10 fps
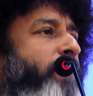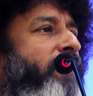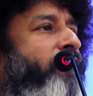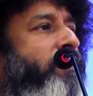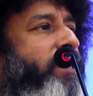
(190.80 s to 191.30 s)
to
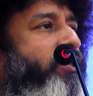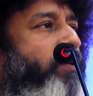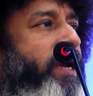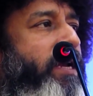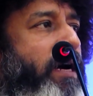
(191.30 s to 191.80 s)
speak for
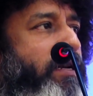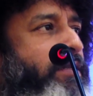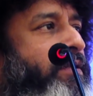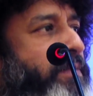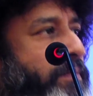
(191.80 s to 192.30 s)
6 to 8
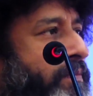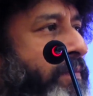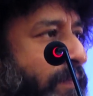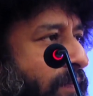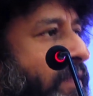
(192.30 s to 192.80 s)
hours.
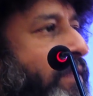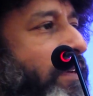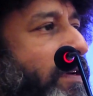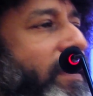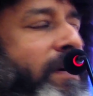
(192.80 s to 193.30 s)

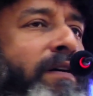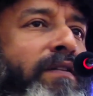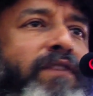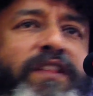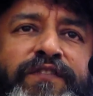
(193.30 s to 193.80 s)

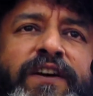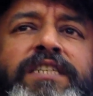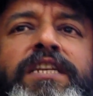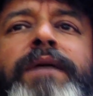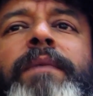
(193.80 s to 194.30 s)
For the
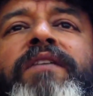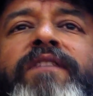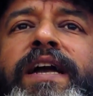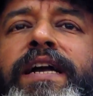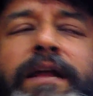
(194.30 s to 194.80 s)
first time
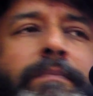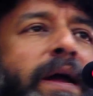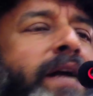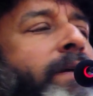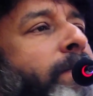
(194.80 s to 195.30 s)
I went
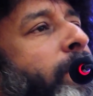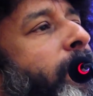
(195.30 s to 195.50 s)
and met